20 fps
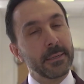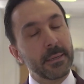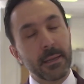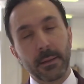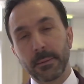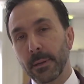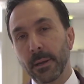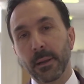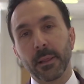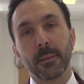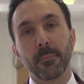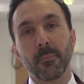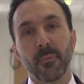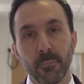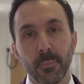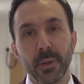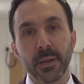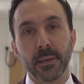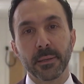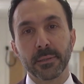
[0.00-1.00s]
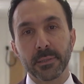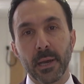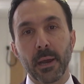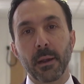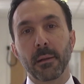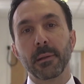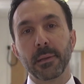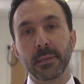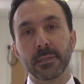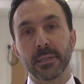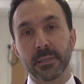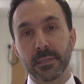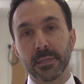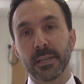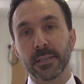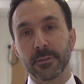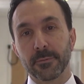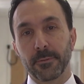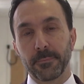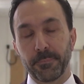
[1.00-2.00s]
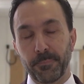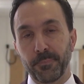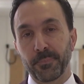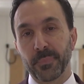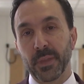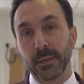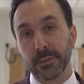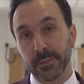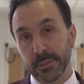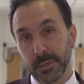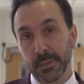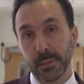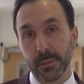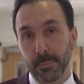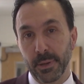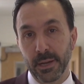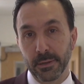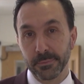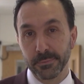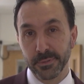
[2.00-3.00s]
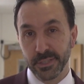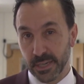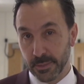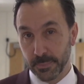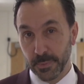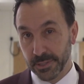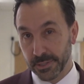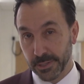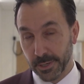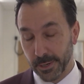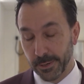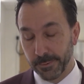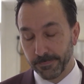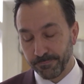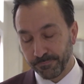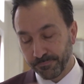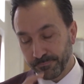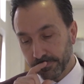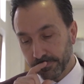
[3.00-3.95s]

Now, none of them have been entirely successful until about 6 months ago,